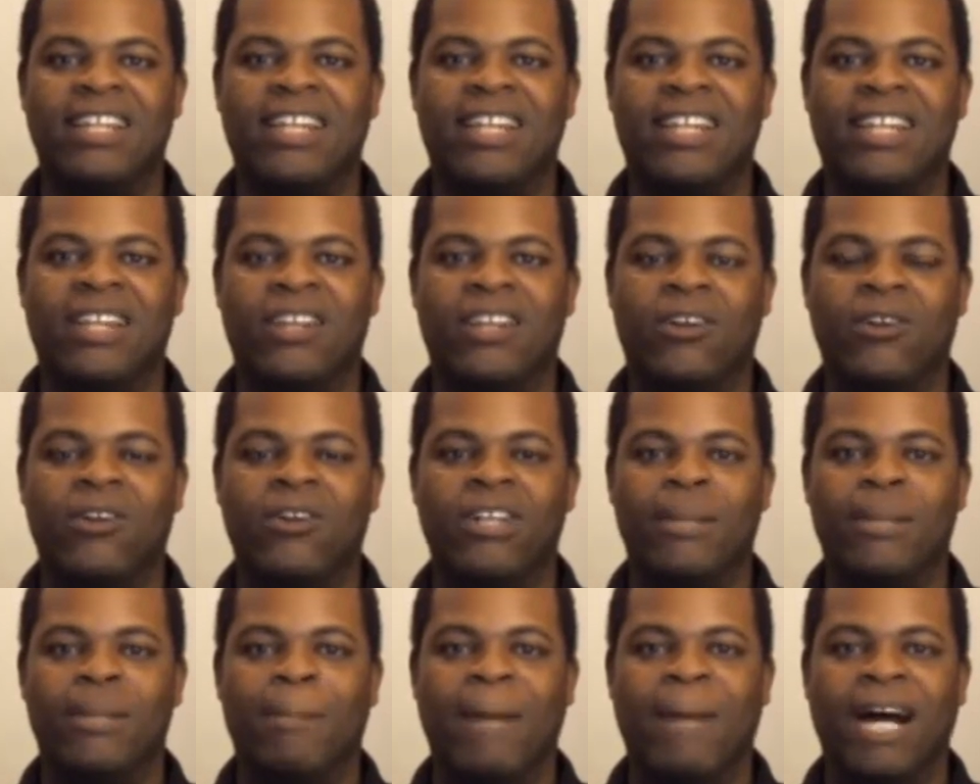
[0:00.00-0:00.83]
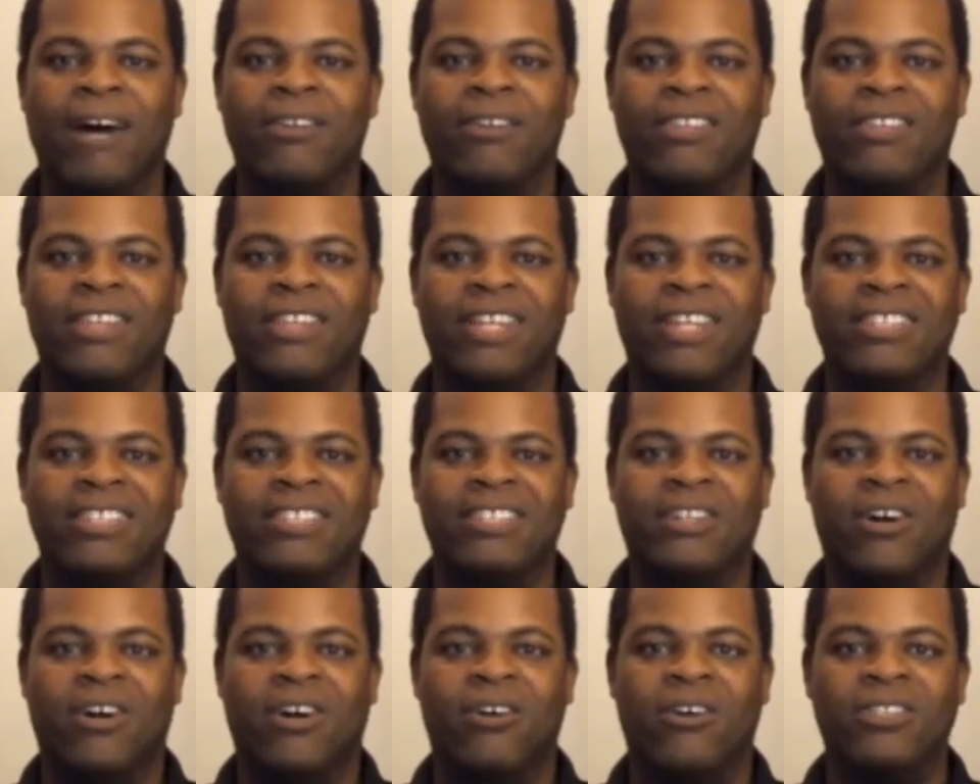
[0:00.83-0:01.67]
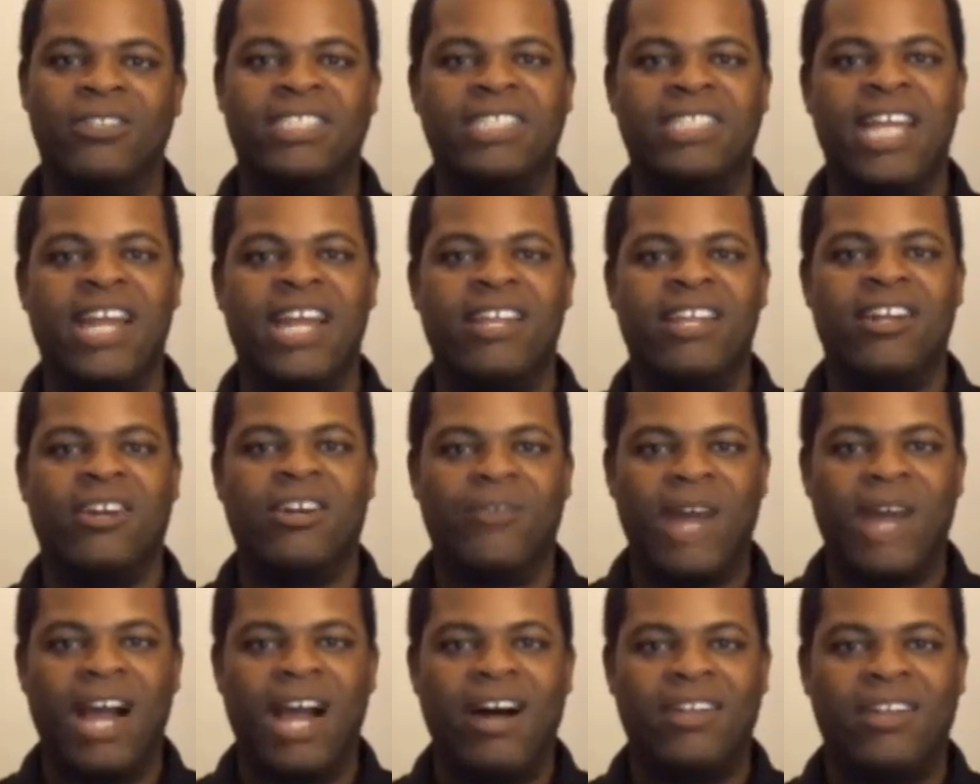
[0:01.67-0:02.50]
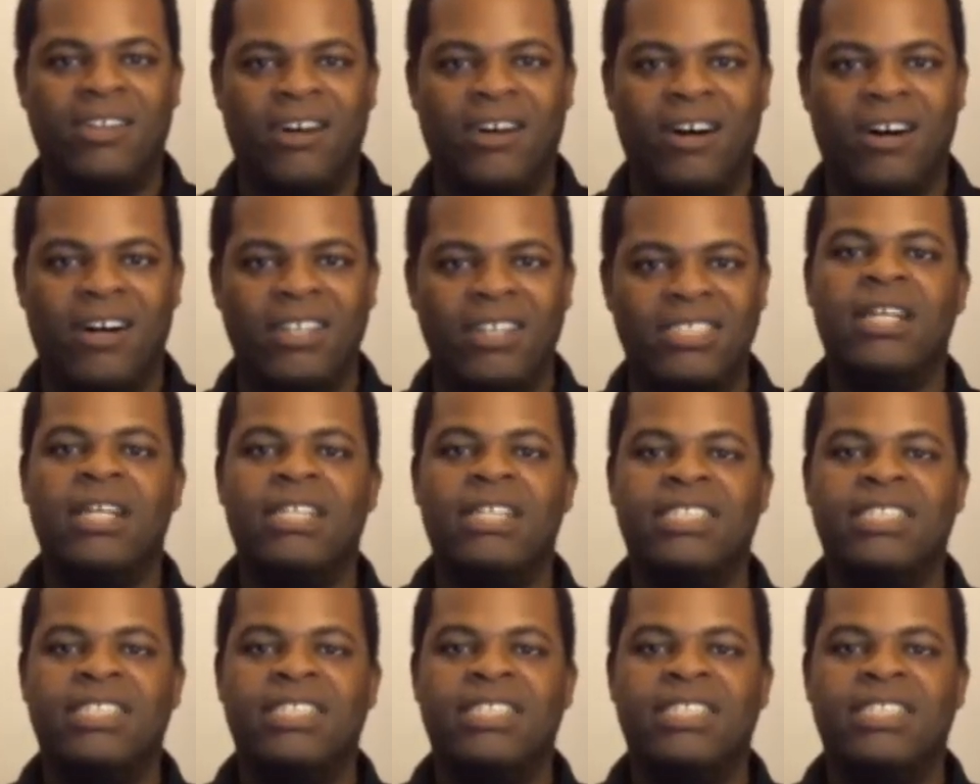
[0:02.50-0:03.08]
learned about things called stand your ground laws.